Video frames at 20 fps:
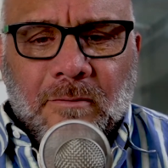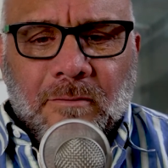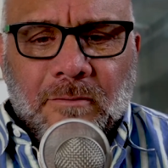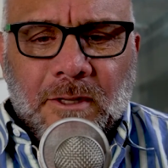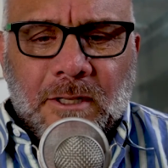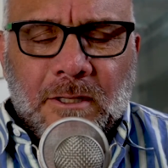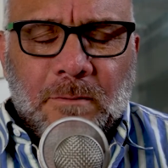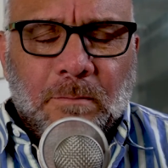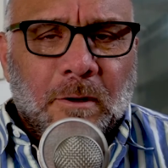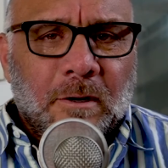
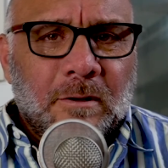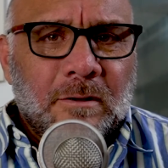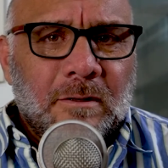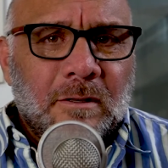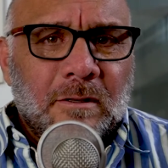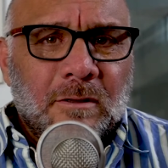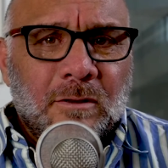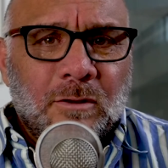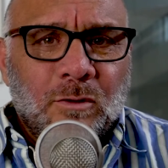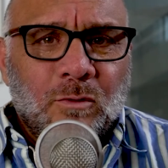This
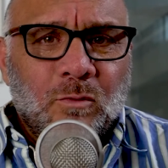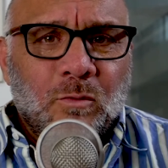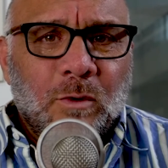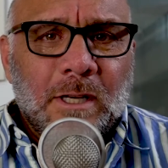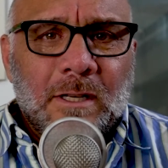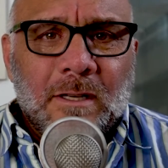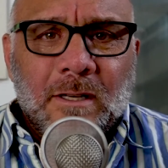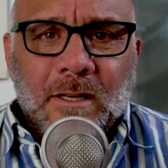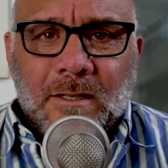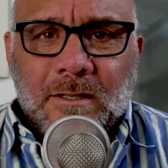person who
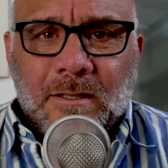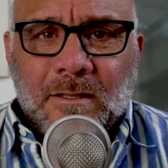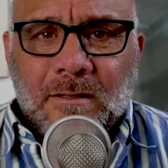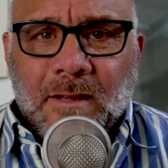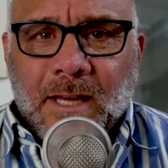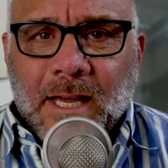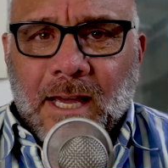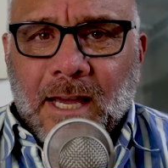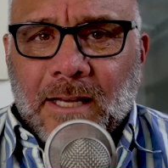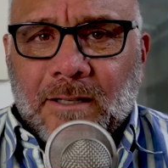witnessed
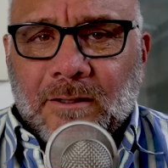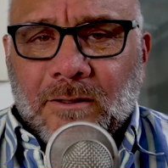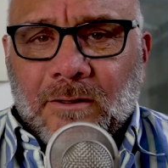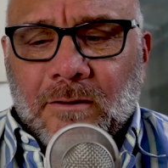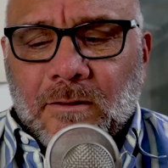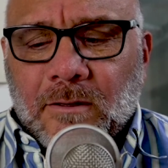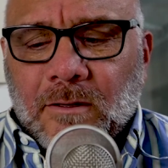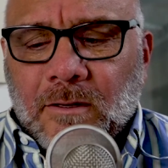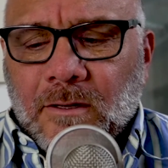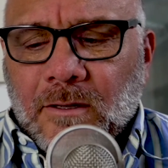that
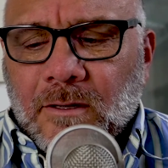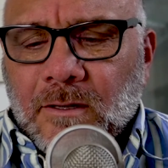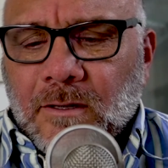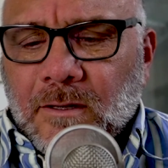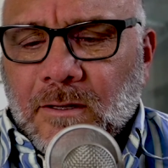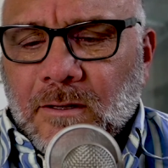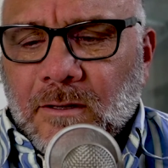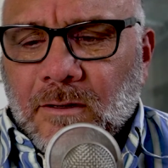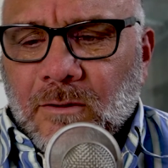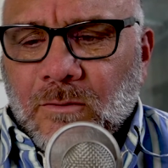
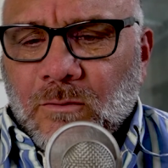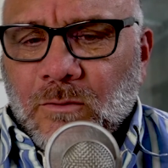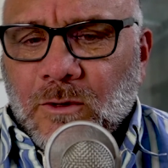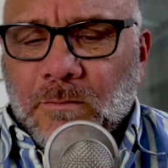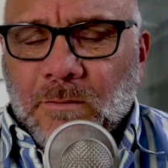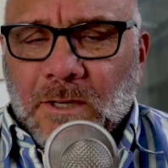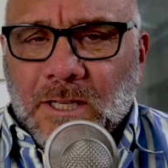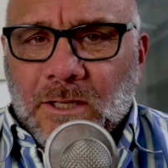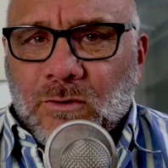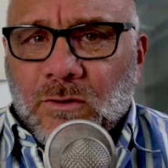
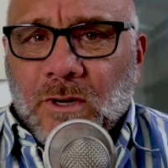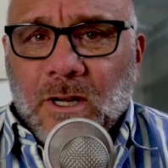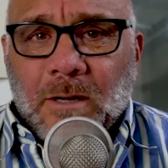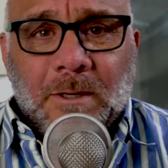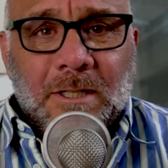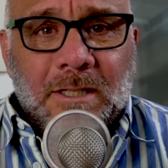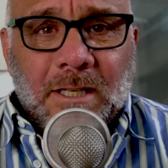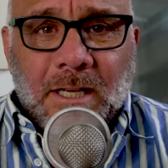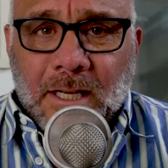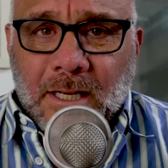would be
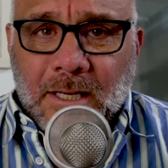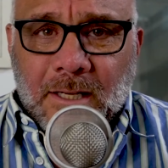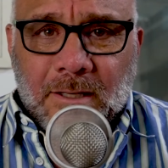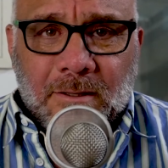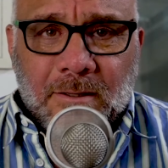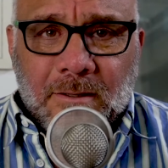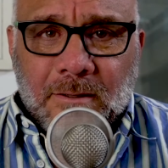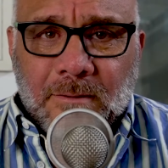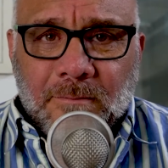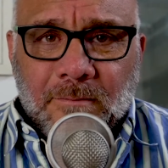
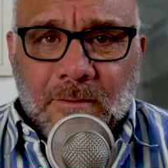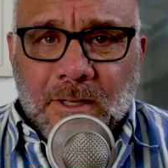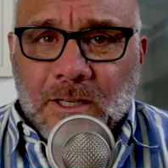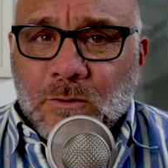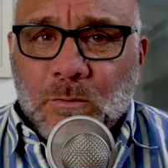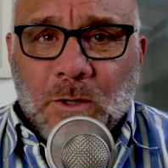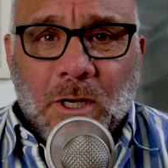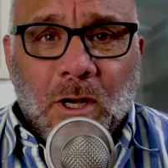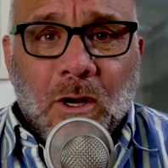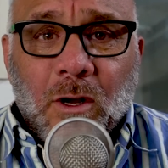traumatized,
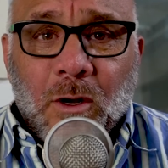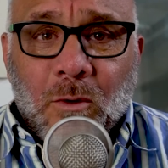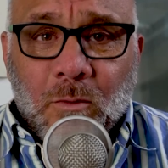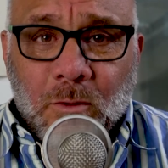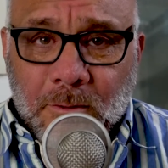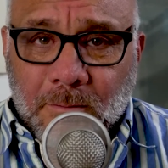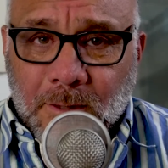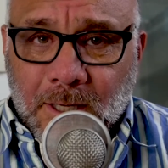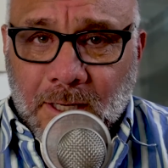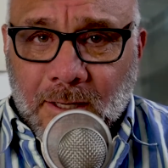as we all
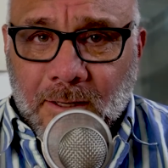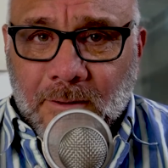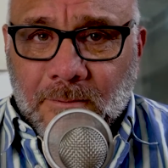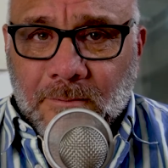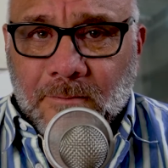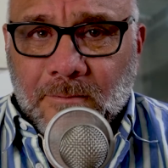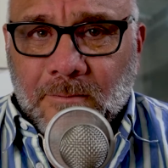would be.